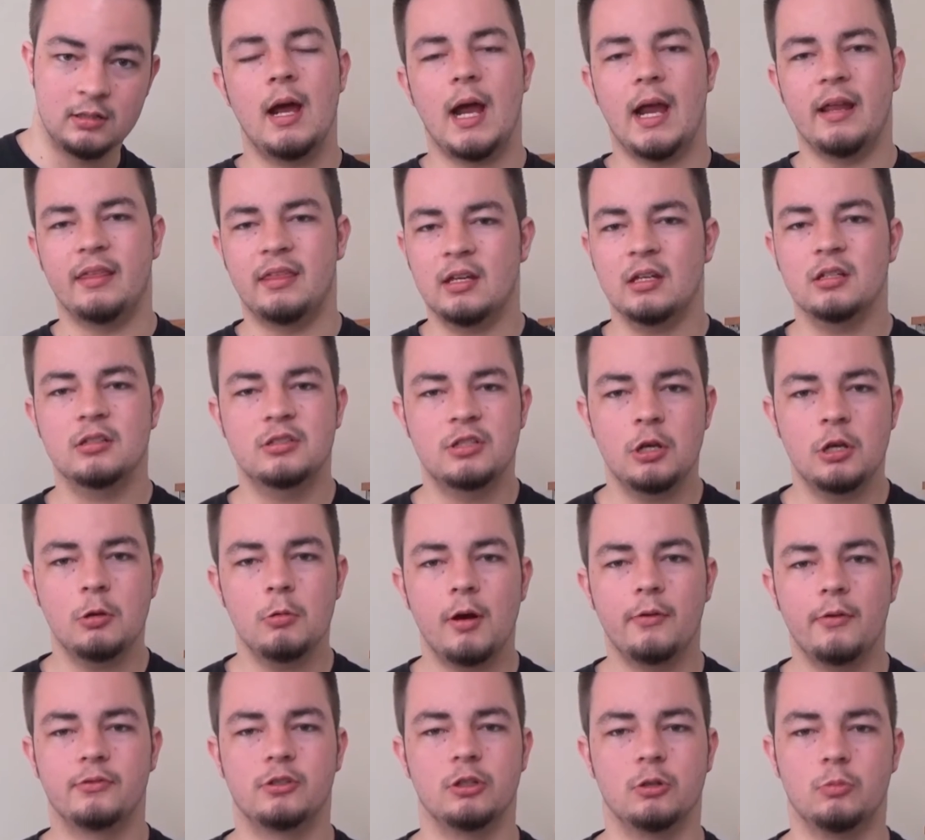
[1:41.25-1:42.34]
I think too
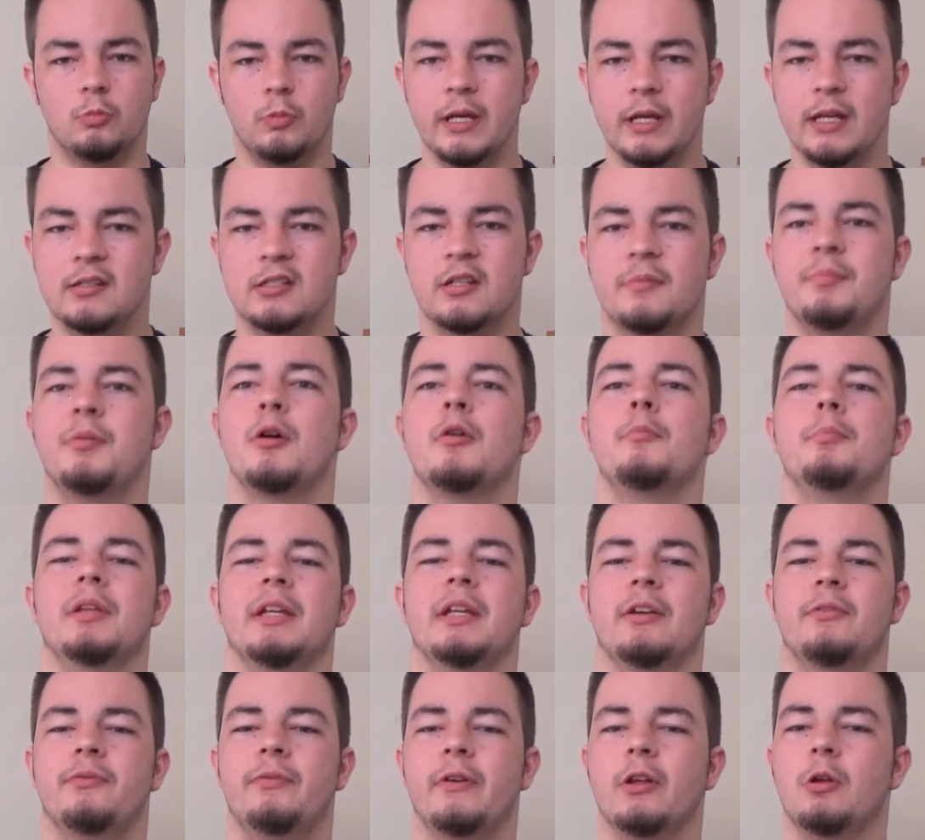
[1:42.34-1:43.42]
often we as a
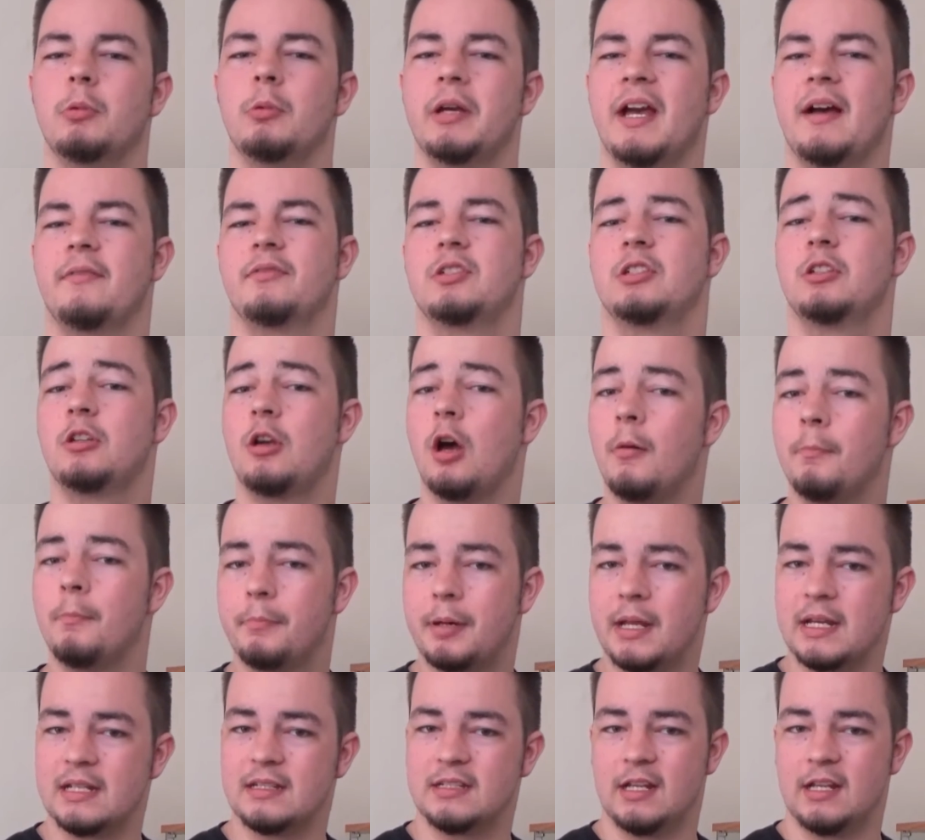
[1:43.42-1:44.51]
public feel we have to
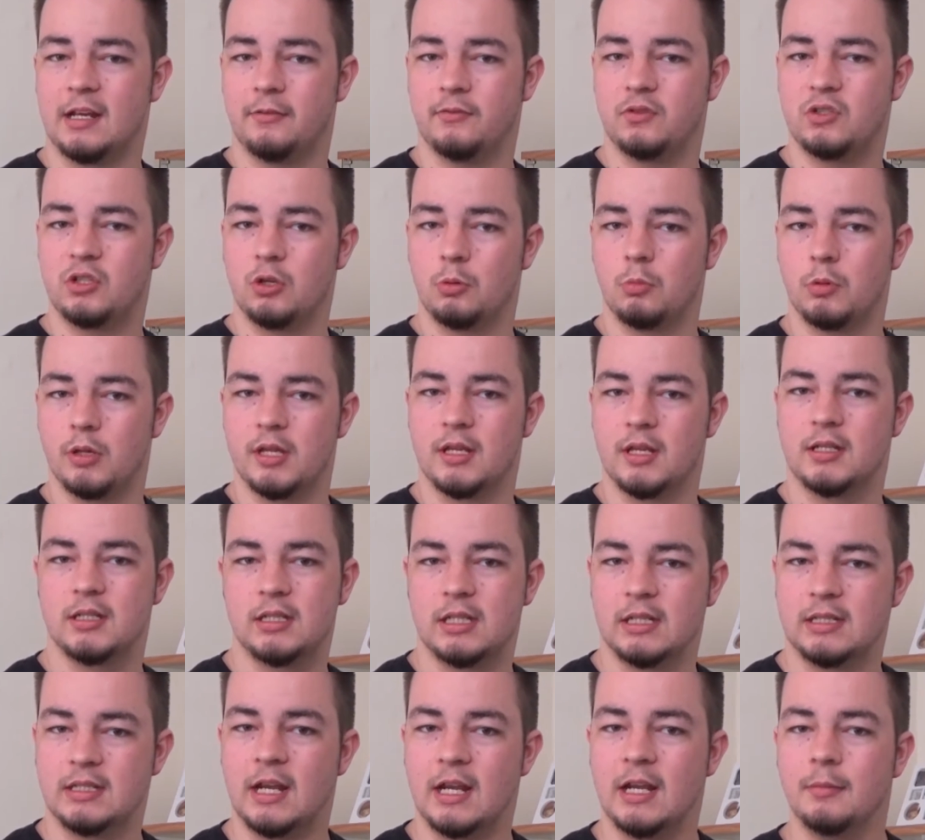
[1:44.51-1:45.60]
compensate for someone that's
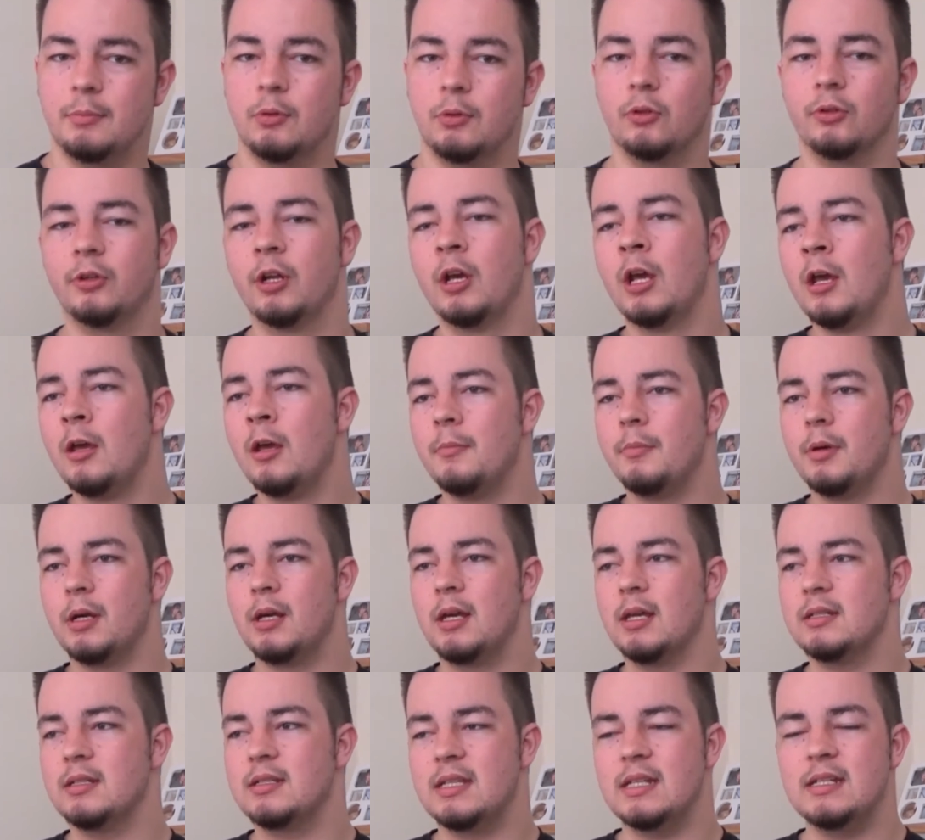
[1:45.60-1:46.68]
disabled
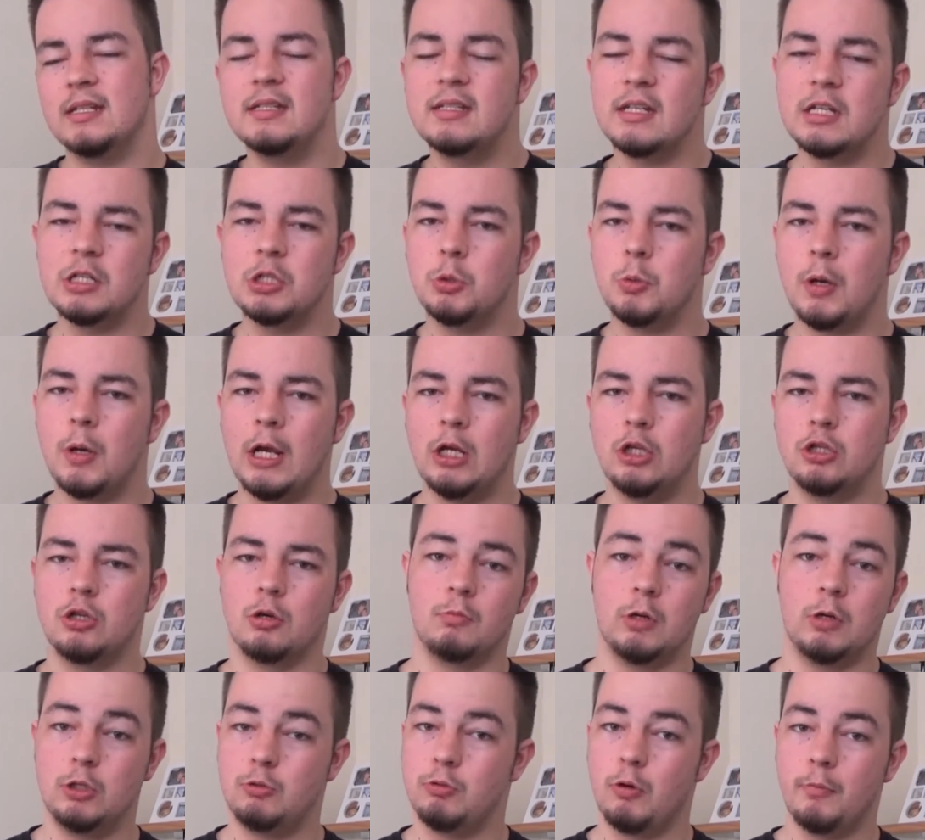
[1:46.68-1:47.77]
because this situation,
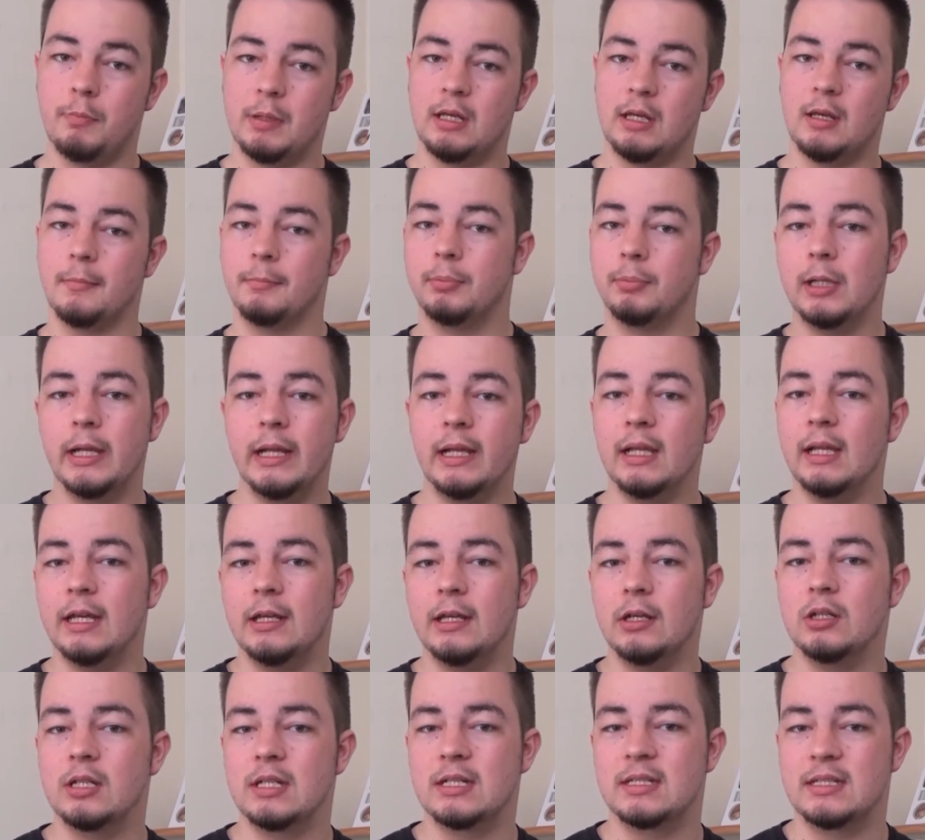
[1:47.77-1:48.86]
which would be completely
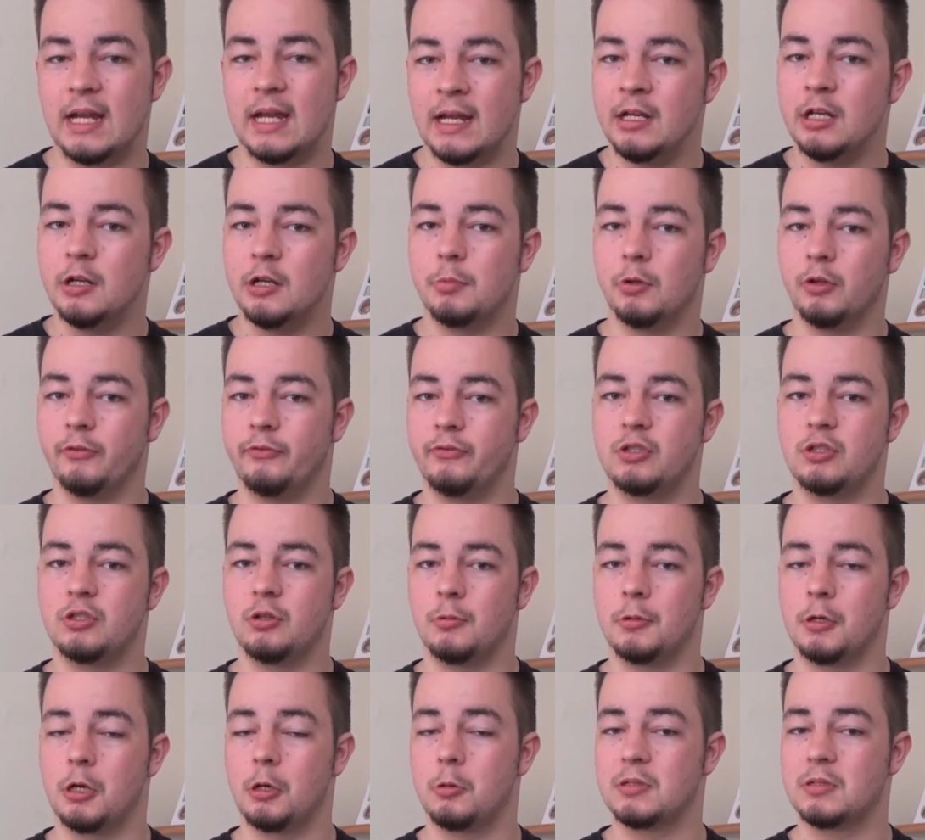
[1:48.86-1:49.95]
understandable for
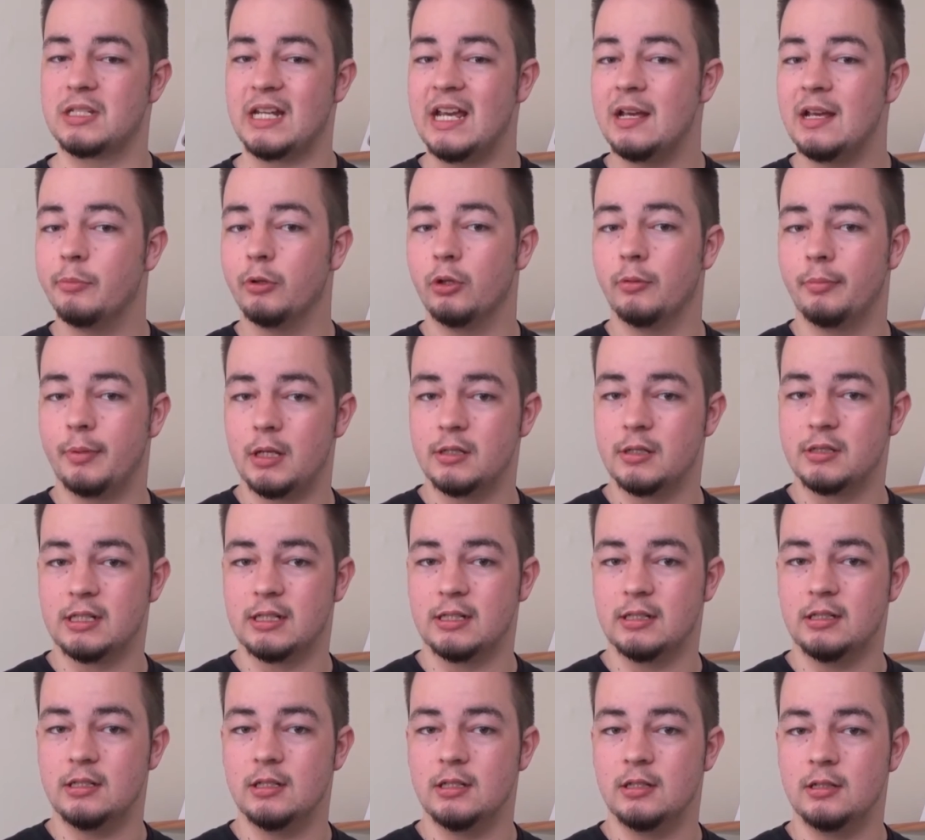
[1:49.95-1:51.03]
someone who is
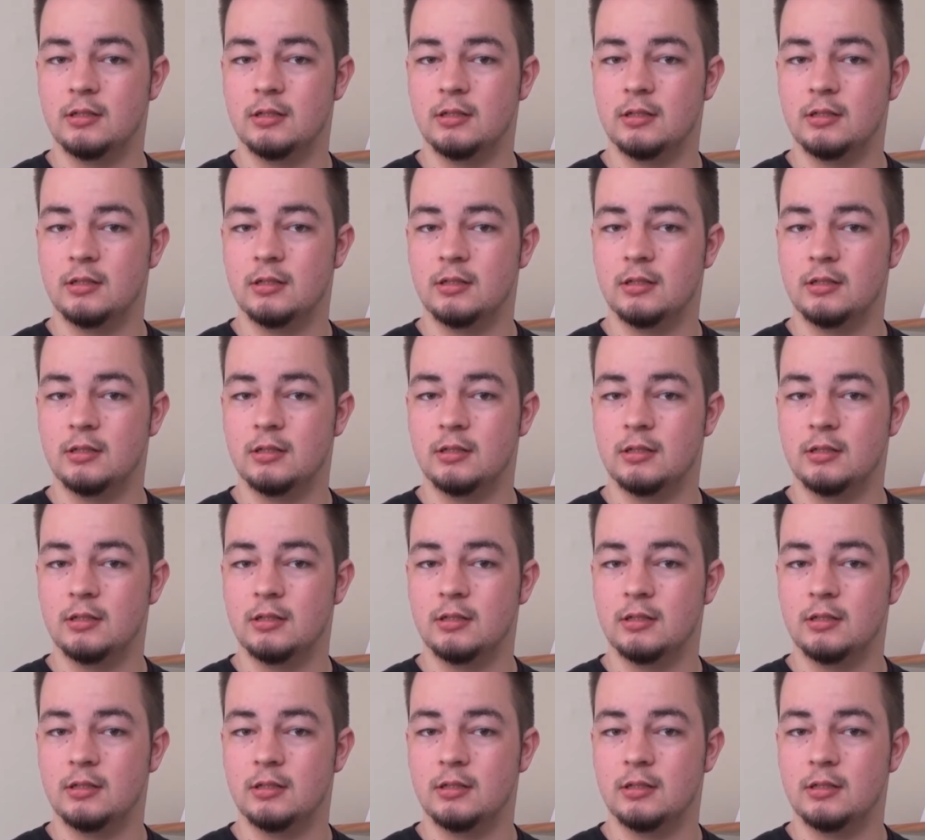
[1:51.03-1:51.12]
able-bodied,